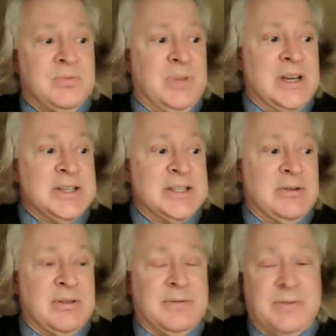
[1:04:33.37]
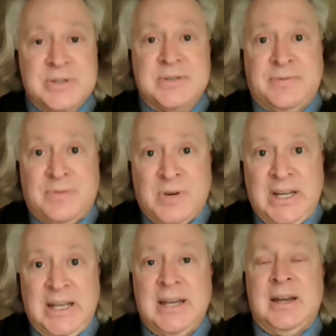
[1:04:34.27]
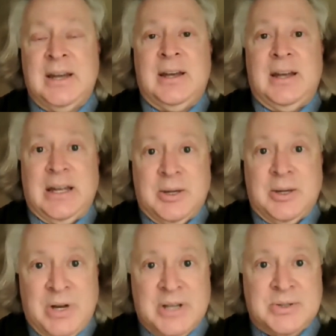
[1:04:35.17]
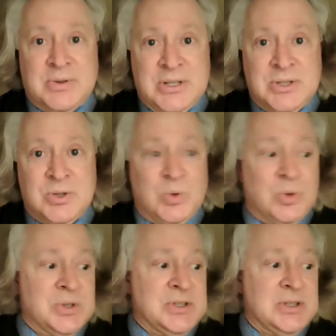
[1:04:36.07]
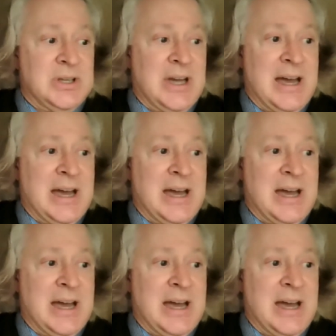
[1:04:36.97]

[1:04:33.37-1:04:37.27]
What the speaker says: because they were the first free and compulsory schools,